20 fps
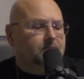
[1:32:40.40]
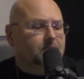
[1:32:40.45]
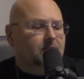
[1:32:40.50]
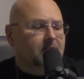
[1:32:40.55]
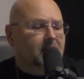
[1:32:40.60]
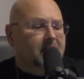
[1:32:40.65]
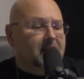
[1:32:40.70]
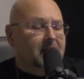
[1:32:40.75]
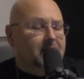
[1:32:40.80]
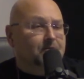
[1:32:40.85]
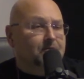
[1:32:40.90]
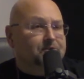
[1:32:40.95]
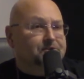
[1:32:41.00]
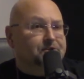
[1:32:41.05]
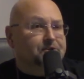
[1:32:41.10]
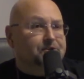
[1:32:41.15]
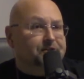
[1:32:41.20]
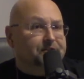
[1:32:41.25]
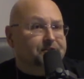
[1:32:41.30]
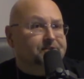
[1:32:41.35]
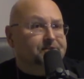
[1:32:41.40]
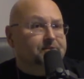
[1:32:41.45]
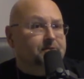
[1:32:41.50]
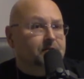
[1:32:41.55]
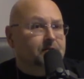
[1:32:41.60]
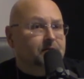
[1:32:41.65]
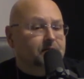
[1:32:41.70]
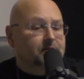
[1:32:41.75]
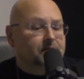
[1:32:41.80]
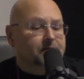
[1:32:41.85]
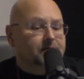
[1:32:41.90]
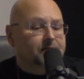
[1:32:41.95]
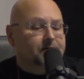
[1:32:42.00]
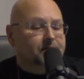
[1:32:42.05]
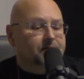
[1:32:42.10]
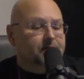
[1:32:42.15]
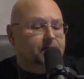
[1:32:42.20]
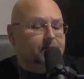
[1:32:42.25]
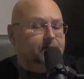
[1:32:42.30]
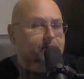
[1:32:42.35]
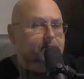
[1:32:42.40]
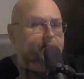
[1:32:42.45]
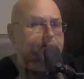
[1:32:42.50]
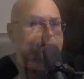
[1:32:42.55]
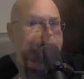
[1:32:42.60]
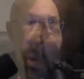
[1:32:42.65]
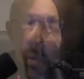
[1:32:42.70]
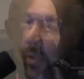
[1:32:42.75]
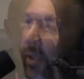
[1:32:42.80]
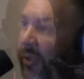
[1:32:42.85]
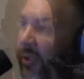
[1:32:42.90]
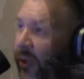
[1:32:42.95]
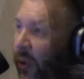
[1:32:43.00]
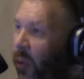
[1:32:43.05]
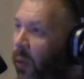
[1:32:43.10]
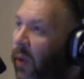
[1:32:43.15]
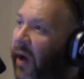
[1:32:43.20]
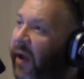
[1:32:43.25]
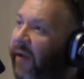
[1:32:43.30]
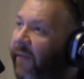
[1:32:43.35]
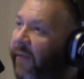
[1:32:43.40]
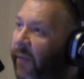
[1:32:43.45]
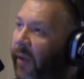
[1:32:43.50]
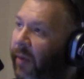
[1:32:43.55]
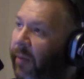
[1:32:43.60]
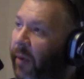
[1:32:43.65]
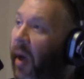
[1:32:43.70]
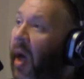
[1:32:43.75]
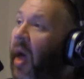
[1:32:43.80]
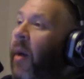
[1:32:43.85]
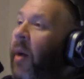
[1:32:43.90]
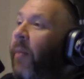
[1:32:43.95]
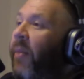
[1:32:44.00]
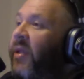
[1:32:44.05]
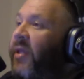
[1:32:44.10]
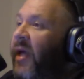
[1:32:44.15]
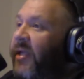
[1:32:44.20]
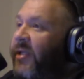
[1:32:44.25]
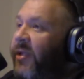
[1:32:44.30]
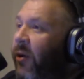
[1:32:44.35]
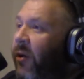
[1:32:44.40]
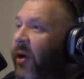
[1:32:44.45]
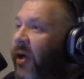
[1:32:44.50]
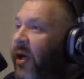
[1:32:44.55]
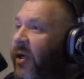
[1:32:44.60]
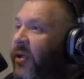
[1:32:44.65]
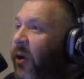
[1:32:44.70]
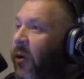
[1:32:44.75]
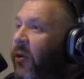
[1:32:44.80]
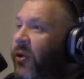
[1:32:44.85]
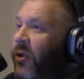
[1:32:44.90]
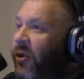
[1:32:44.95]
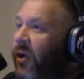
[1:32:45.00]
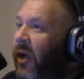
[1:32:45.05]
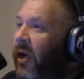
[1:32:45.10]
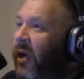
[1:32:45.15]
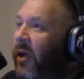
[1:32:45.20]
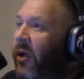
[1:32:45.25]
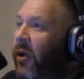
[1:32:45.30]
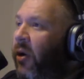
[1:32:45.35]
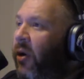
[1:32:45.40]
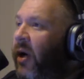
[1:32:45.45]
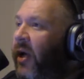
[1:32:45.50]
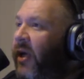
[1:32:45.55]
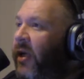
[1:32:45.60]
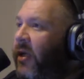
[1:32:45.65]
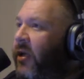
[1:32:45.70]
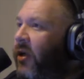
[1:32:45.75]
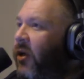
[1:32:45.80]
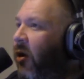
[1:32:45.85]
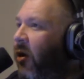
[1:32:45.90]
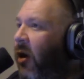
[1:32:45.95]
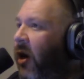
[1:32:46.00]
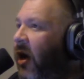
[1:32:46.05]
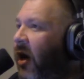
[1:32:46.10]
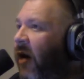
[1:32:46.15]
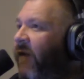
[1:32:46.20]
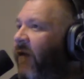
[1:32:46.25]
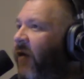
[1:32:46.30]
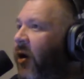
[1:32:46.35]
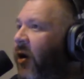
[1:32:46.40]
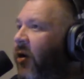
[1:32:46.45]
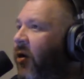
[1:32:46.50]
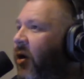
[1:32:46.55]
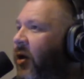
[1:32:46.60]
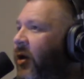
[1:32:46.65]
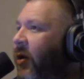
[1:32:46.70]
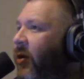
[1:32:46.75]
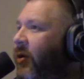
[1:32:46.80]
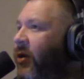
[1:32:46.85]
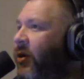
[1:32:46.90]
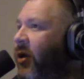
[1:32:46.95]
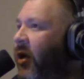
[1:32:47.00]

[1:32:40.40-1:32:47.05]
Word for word: thy neighbor's goods. Thy neighbor's goods. But it was also wife and blah blah. But that's already adultery. You're already you're already covered under adultery.